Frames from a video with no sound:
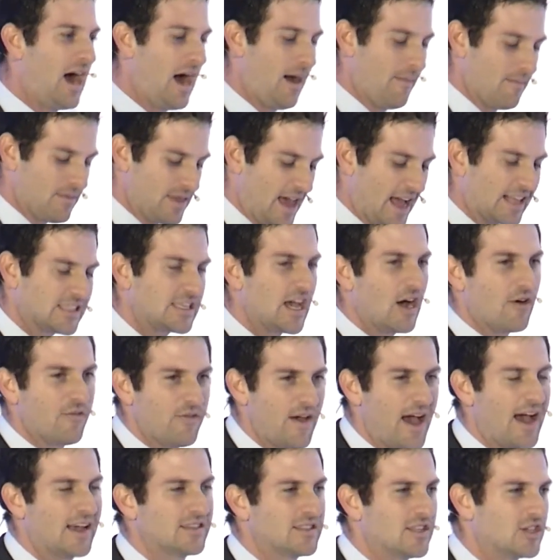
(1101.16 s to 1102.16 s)
That's how
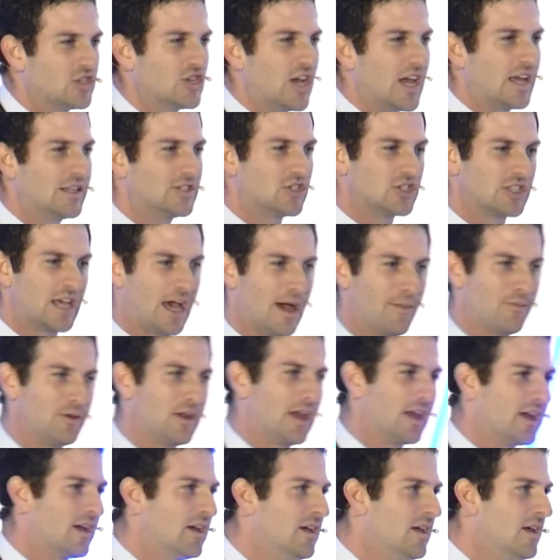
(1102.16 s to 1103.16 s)
fast the change is happening.
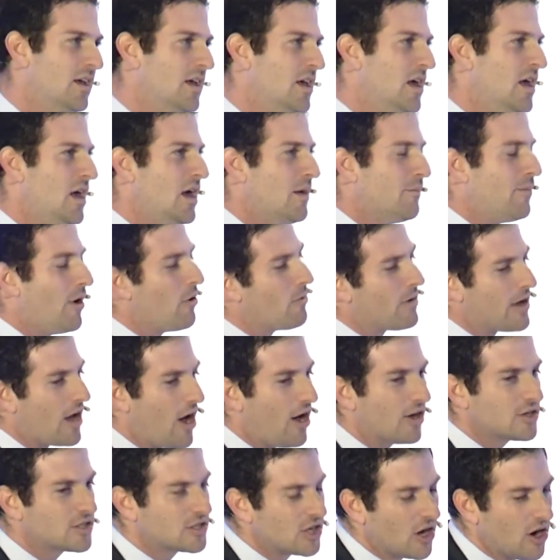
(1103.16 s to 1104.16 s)
But we
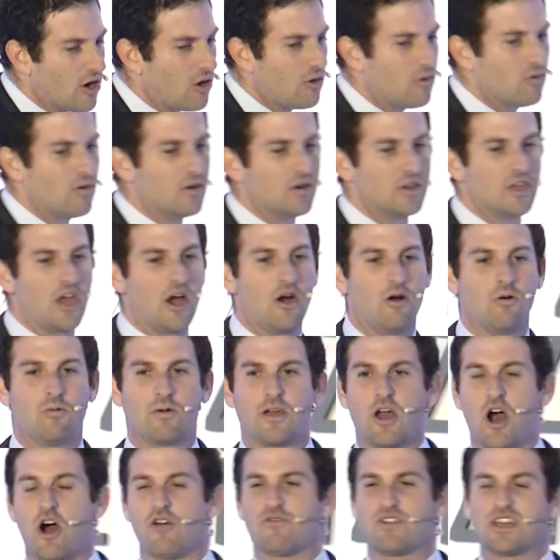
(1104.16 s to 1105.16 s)
also, we
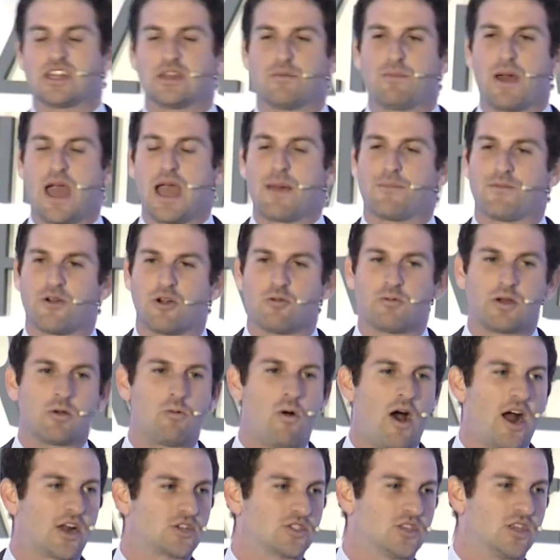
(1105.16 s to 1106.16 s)
all read the paper, we
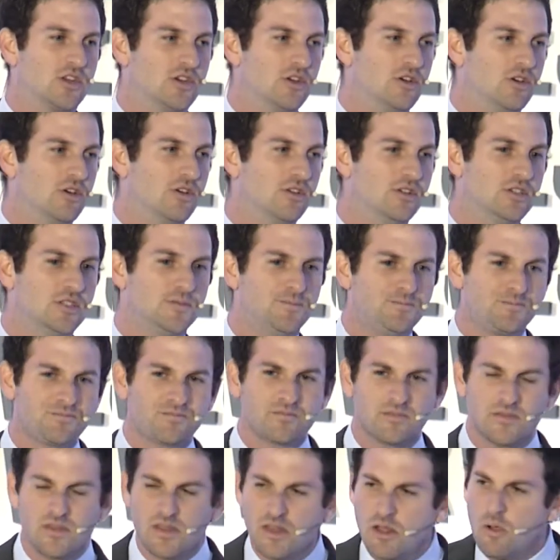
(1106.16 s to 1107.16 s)
watch the news.
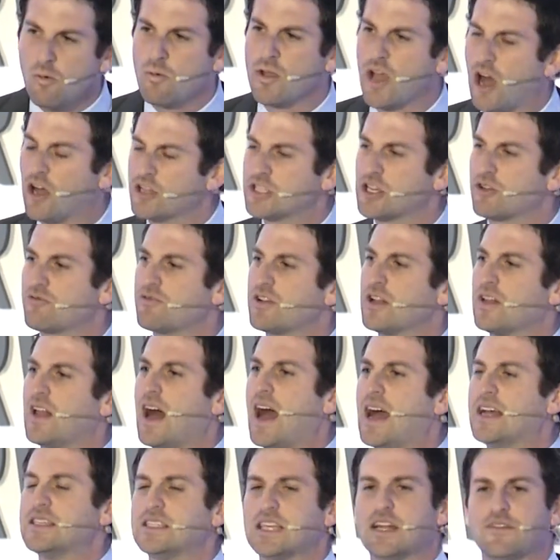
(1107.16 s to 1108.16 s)
We also
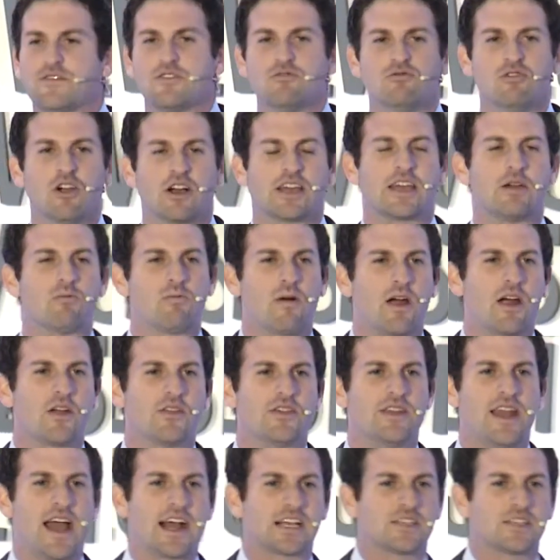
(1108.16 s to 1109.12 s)
realize that if you look at where the next